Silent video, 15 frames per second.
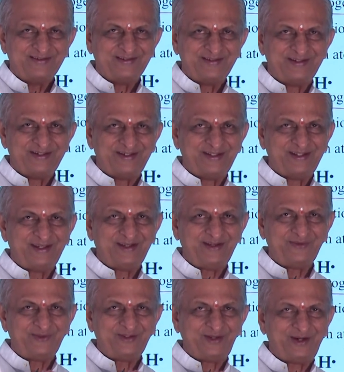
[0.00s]
In
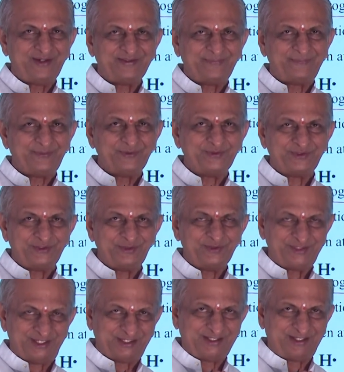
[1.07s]
India, we are not supposed to give
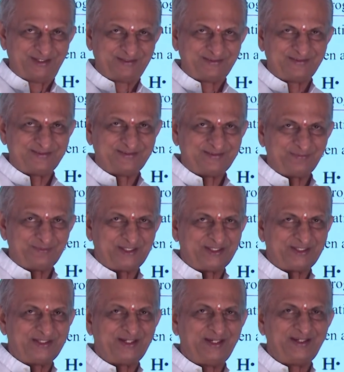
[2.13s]
shake hands. But
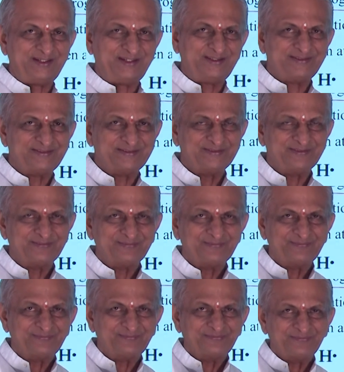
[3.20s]
other countries,
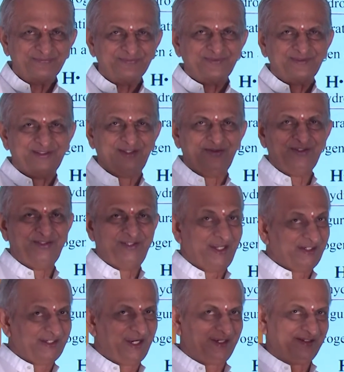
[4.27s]
they will
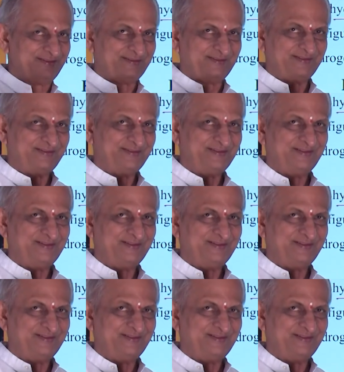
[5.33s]
shake hands.